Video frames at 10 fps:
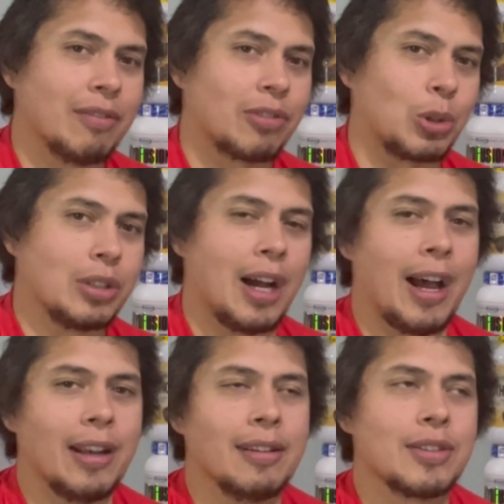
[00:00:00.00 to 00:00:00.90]
for a
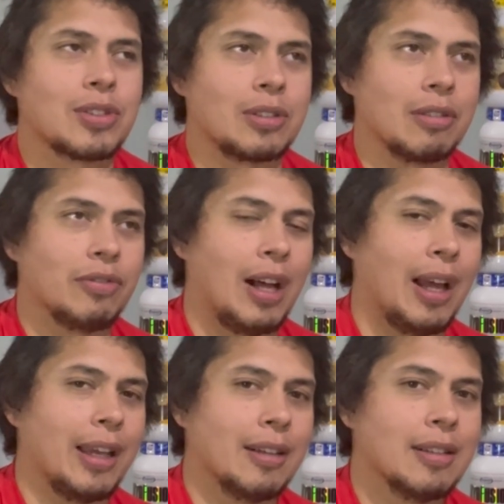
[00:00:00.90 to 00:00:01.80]

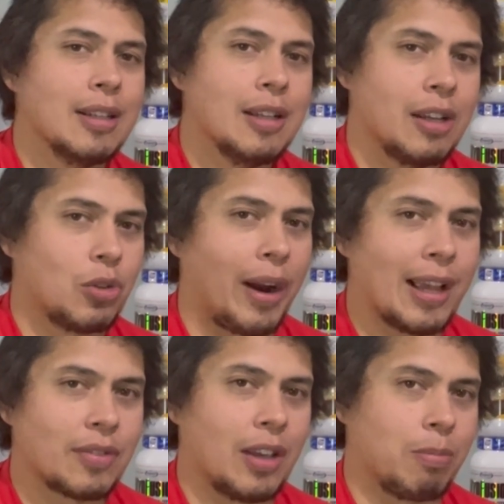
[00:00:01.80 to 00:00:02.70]
non-certified
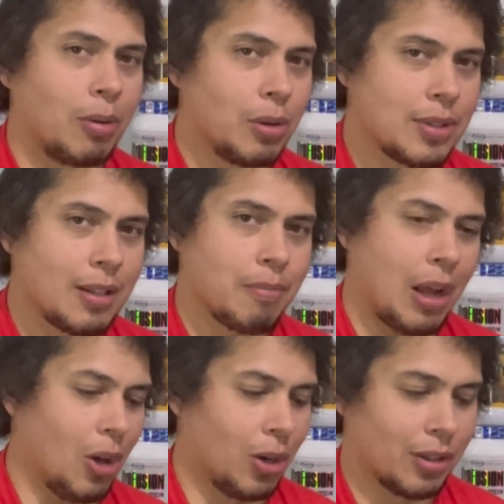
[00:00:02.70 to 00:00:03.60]
grass-fed protein
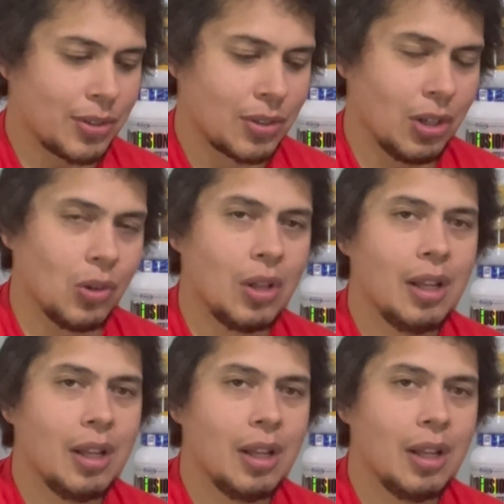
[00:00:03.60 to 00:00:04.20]
powder. So,